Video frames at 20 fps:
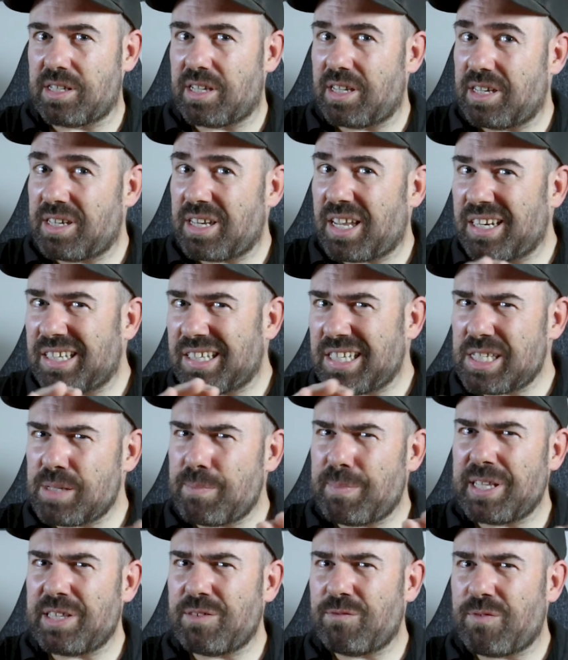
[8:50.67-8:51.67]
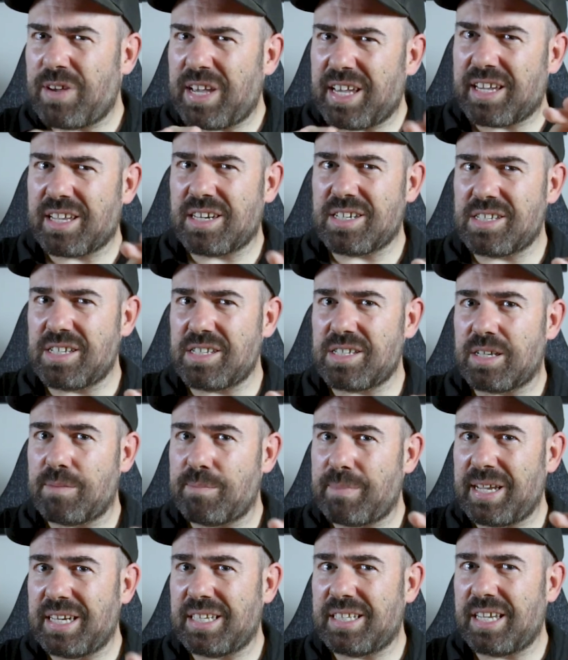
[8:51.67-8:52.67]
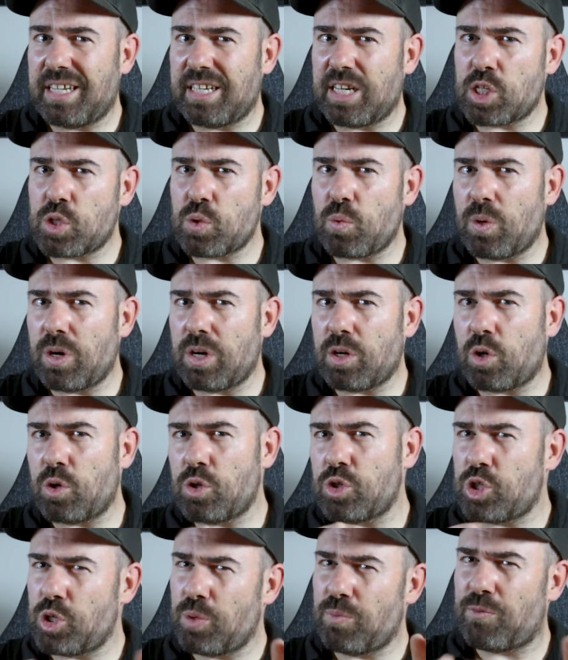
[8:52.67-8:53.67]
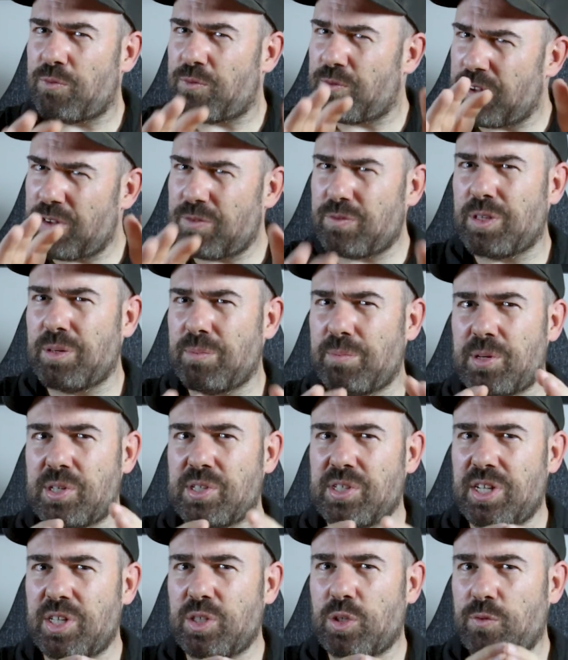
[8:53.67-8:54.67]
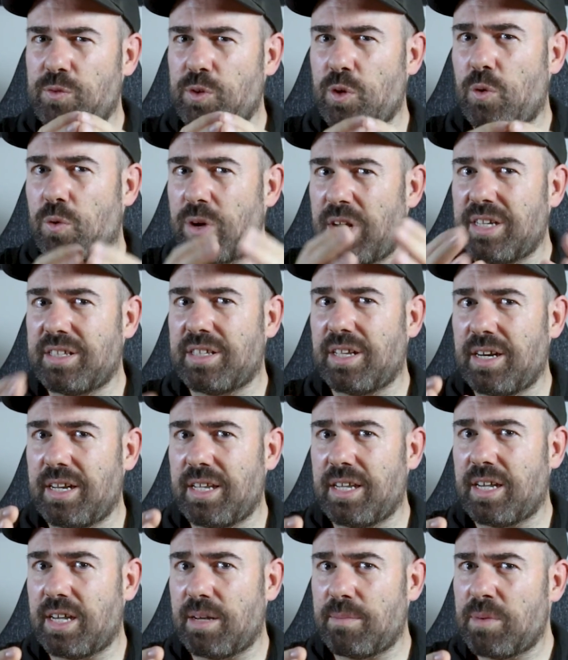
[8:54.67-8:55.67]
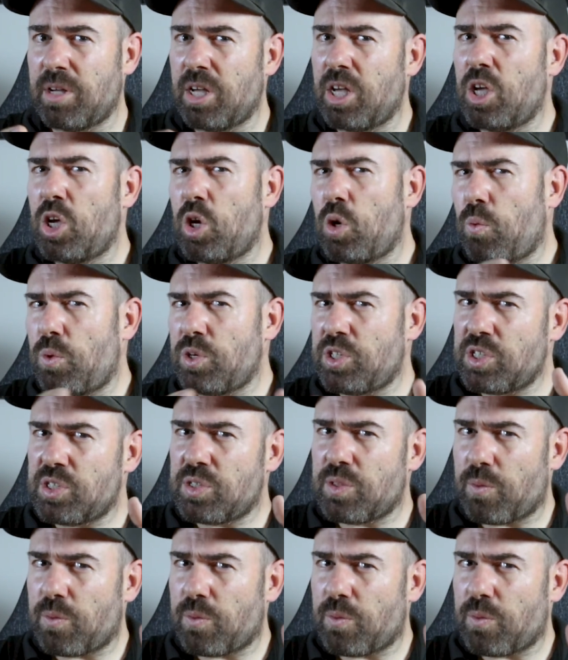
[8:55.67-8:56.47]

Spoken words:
and anticipate vacancies and maintenance will consume 15% of your rental income, which is